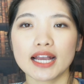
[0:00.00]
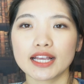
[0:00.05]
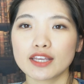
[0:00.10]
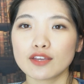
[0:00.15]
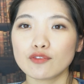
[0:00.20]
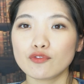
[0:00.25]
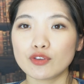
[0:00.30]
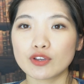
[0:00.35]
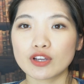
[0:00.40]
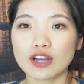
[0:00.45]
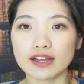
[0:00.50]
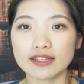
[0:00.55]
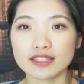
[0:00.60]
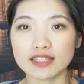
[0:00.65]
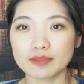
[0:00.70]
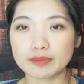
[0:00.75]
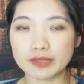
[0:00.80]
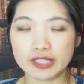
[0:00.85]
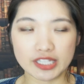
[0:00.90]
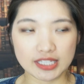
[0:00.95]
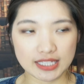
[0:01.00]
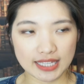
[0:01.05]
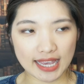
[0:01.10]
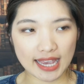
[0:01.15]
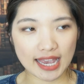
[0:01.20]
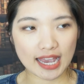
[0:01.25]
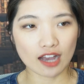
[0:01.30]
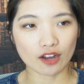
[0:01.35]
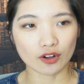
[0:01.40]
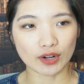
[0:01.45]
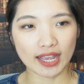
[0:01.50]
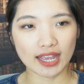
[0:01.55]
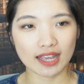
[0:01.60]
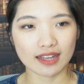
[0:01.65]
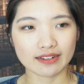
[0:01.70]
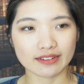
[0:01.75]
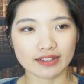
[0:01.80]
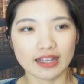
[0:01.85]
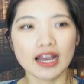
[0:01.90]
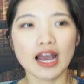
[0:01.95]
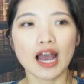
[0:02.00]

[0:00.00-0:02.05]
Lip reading: give you guys some discount, and